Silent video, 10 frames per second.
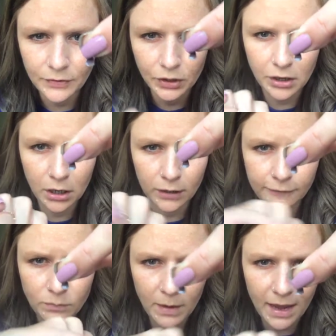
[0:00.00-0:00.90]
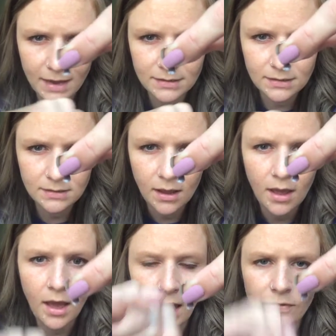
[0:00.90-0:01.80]
the curved base
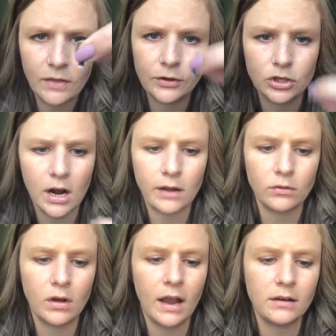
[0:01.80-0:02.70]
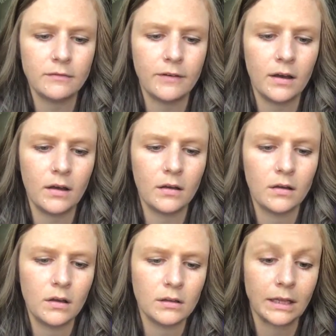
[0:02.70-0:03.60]
and then the triangle, kind of
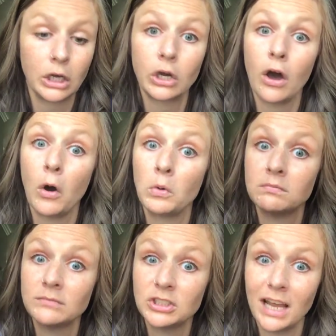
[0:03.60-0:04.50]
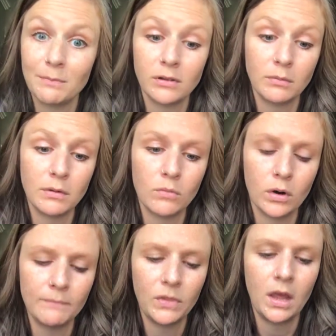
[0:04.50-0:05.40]
like a cone shape a little bit
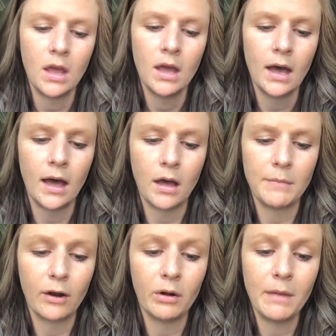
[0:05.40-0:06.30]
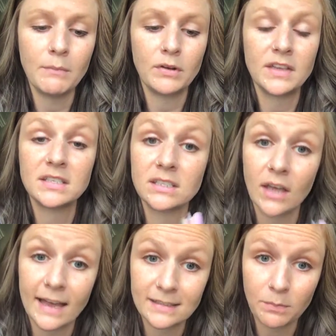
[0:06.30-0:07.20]
more. Now remember, this still
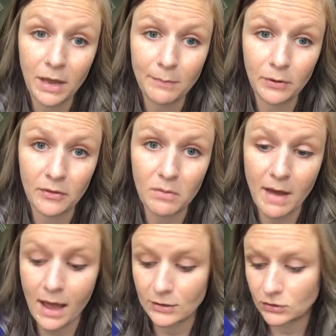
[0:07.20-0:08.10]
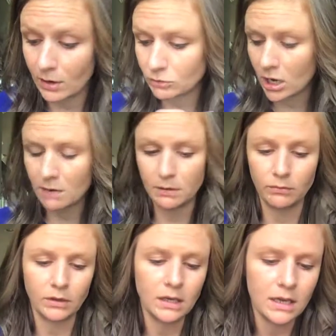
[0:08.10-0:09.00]
has the paper on the back, so I'm trying to be
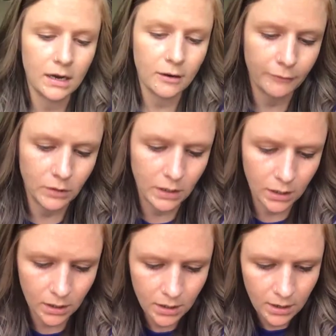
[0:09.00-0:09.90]
really careful here.